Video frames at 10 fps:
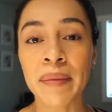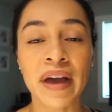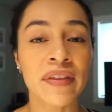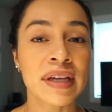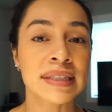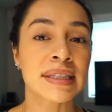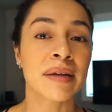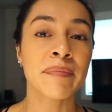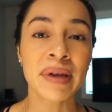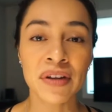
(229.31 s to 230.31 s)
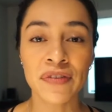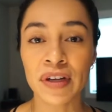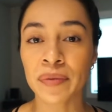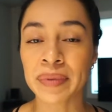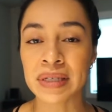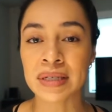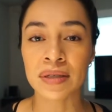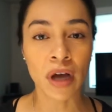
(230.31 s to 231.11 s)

I think it's going to benefit your business.